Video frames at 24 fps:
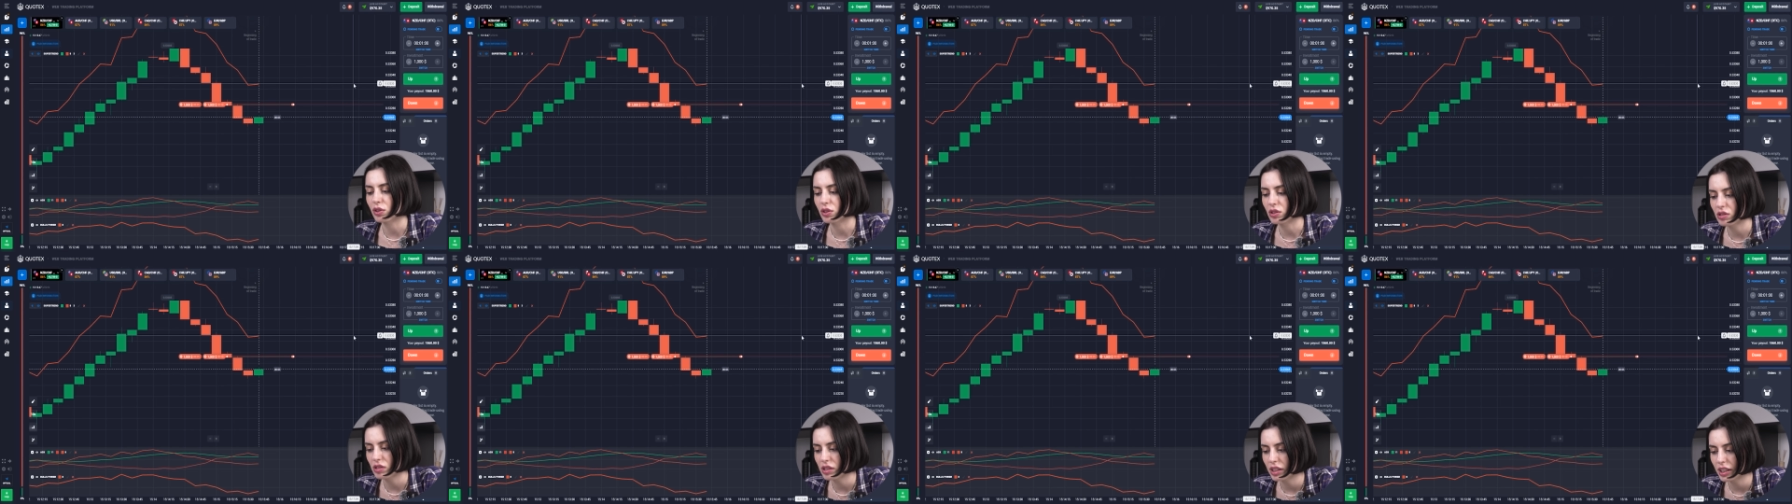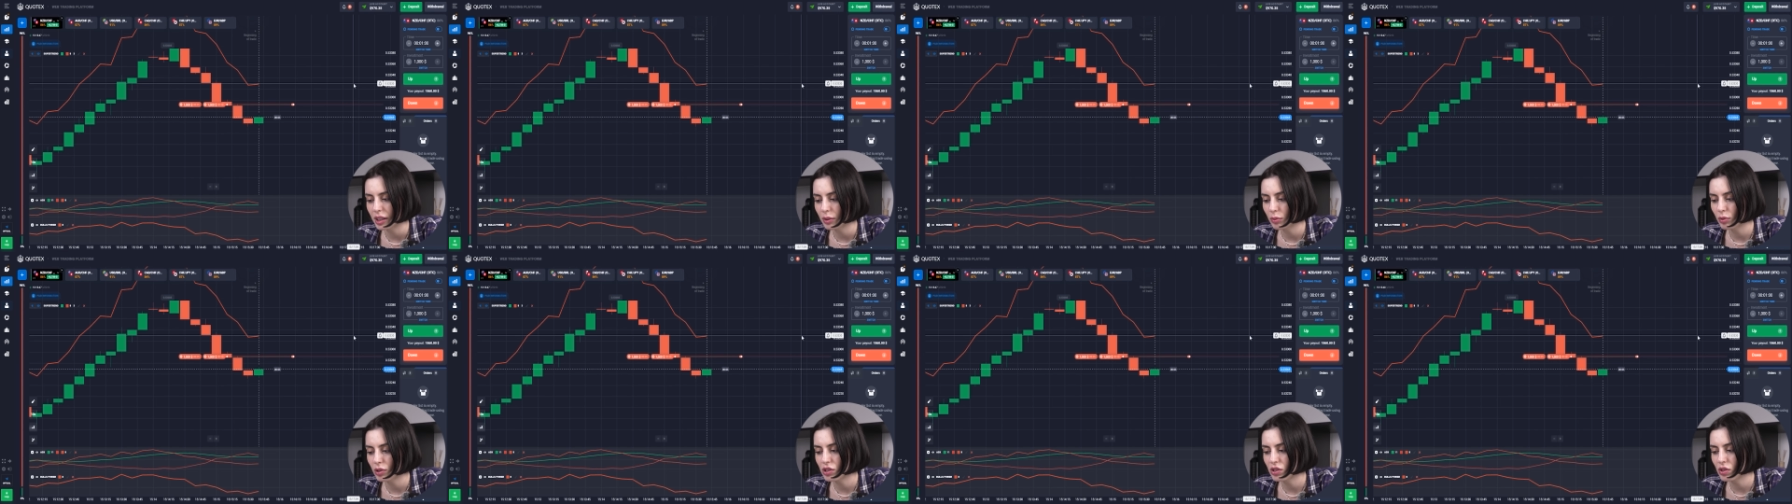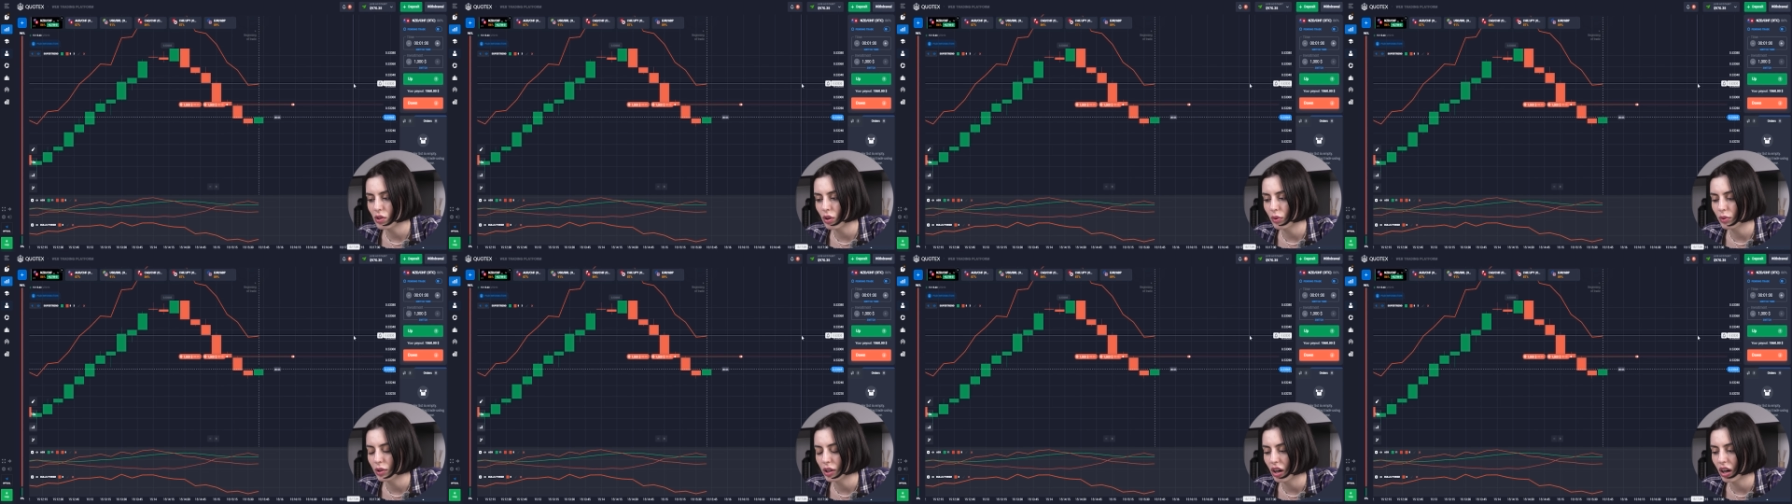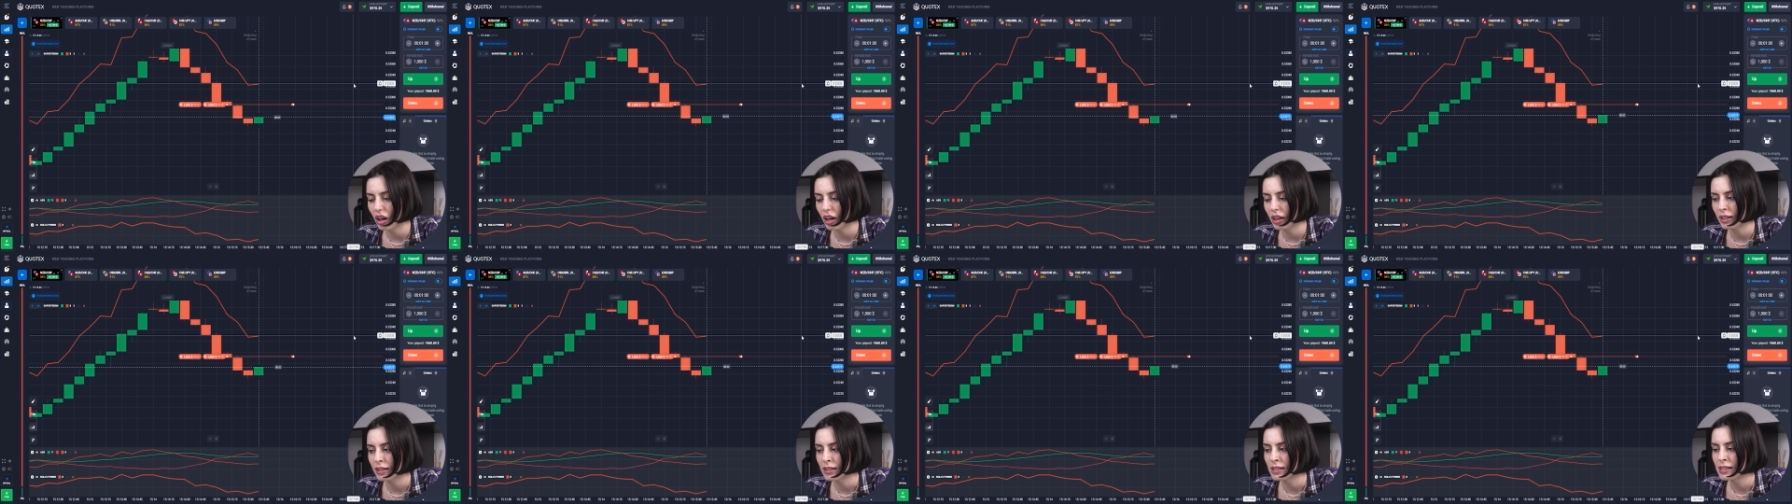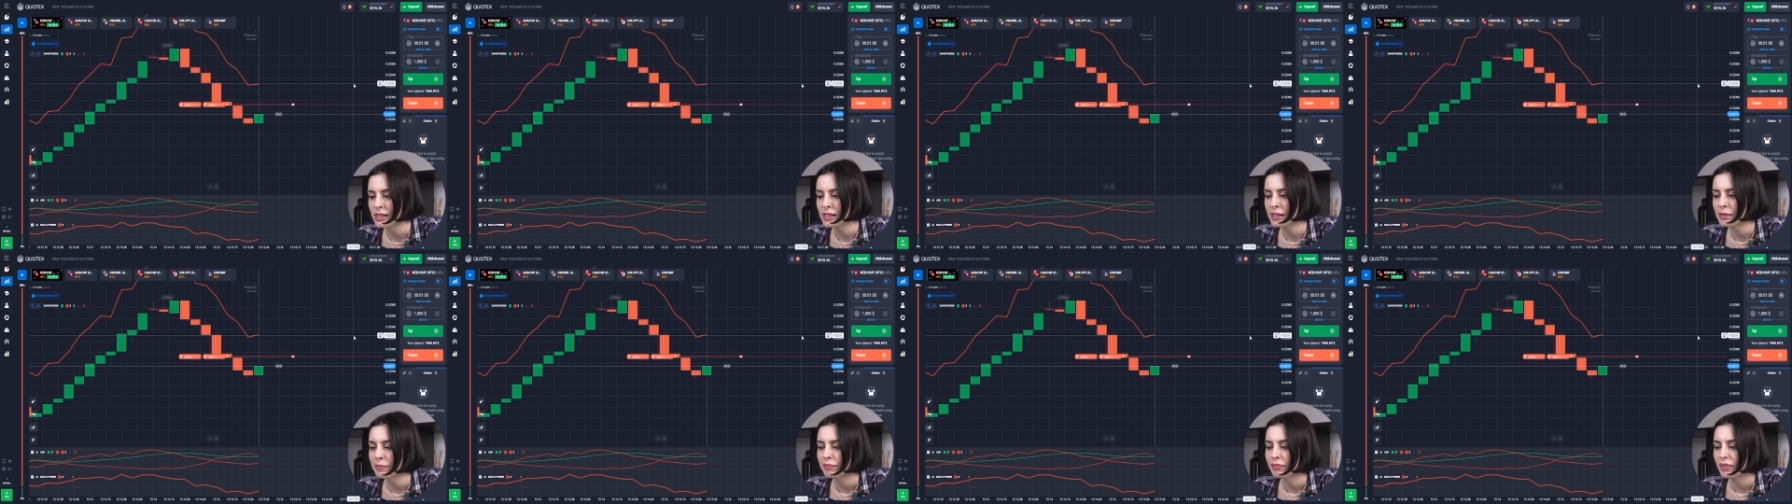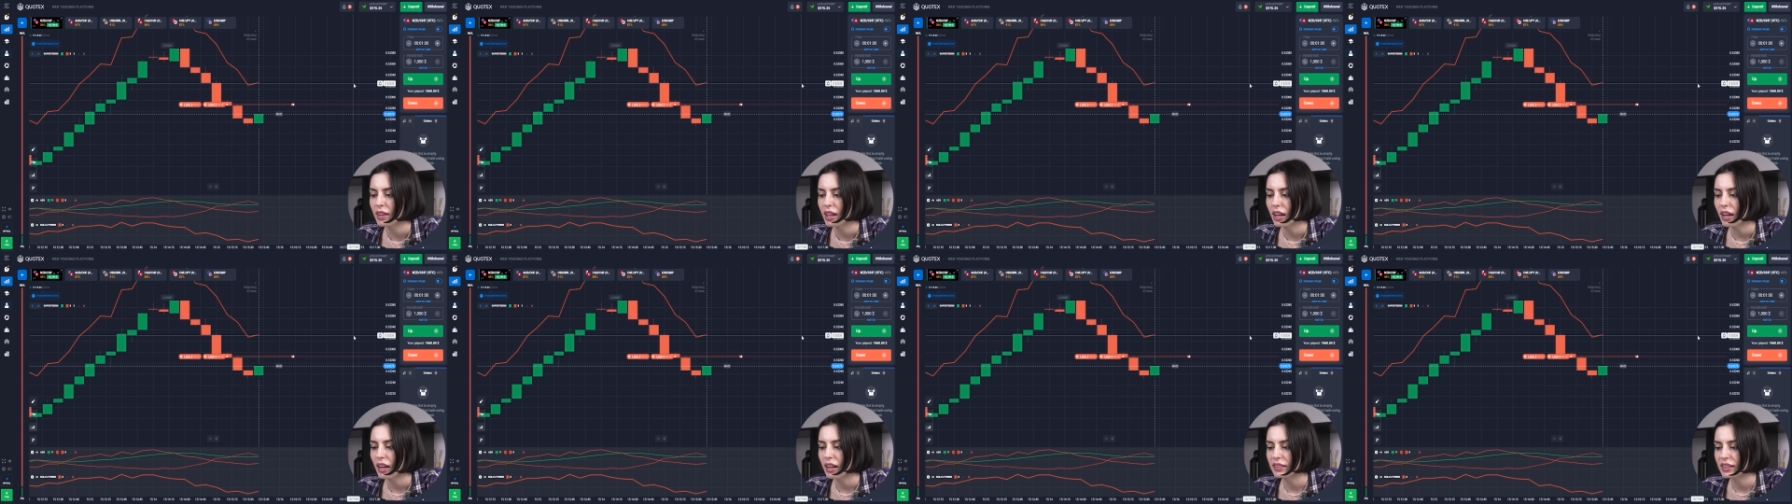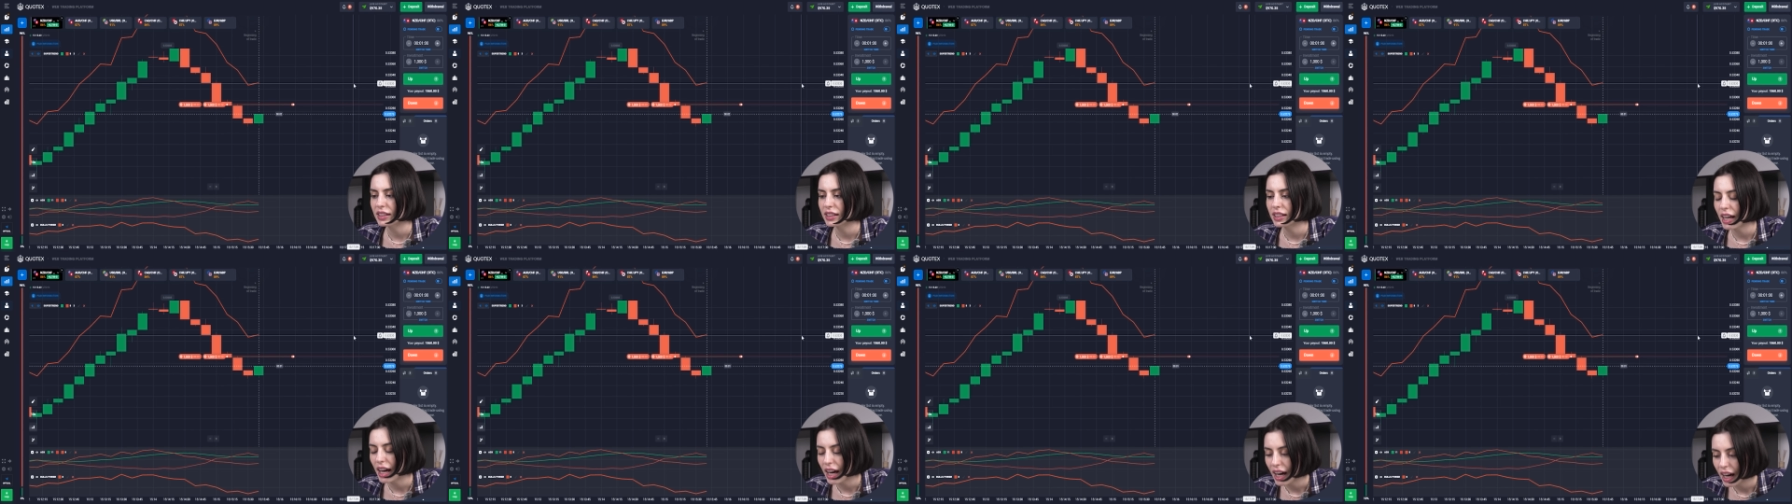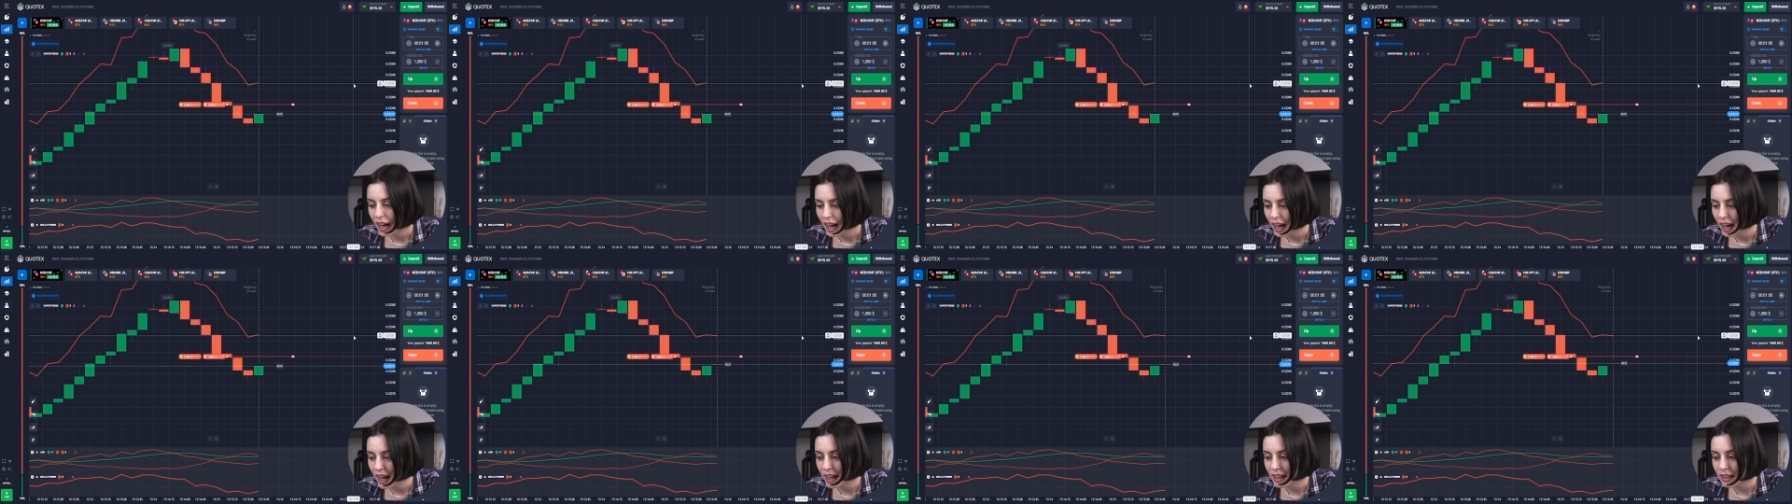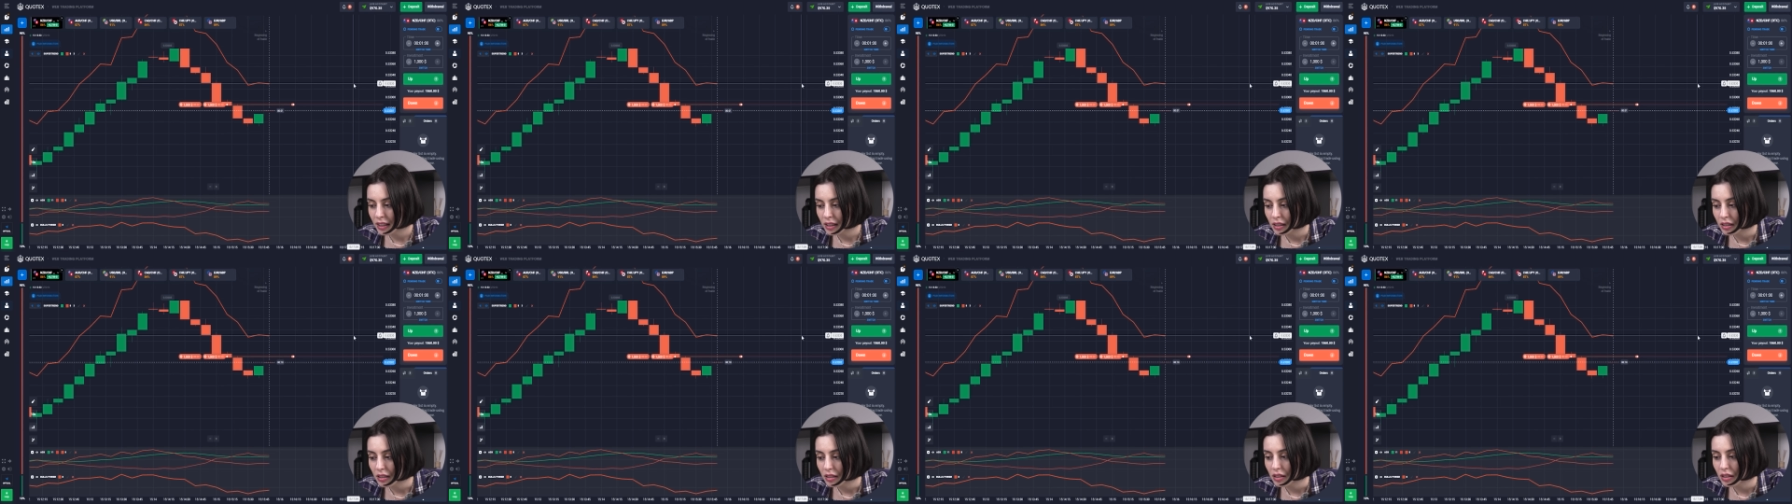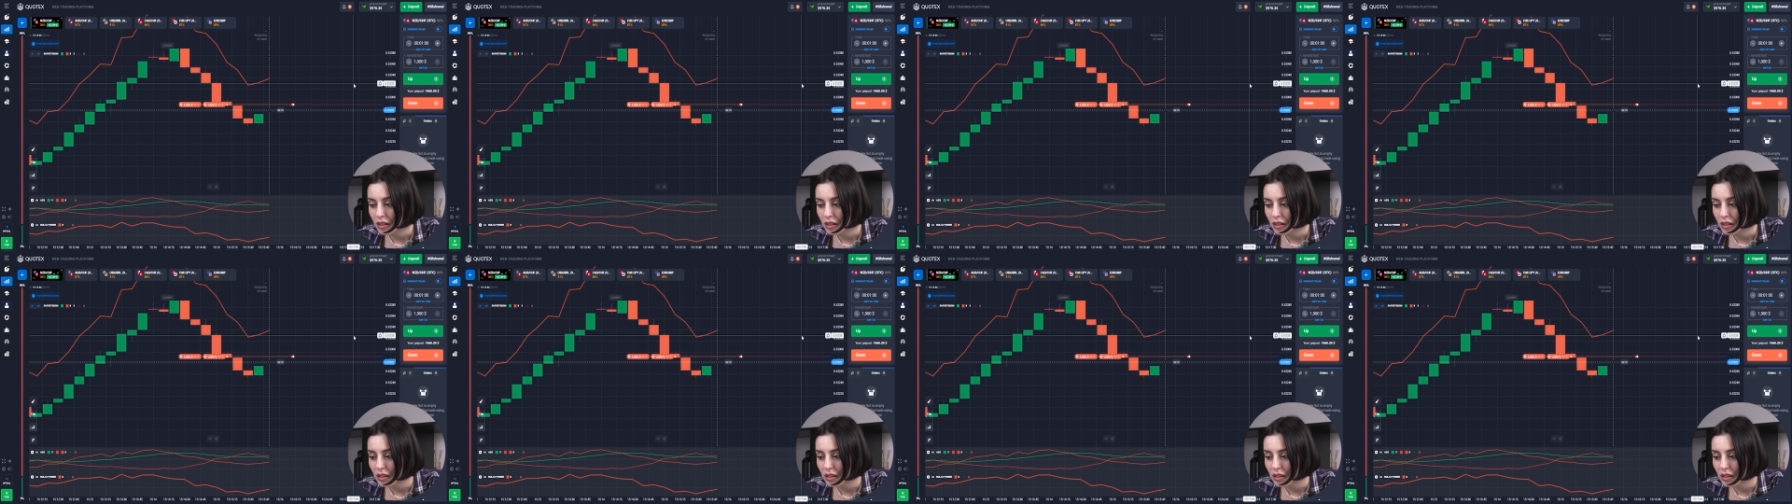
firstly what is going on and then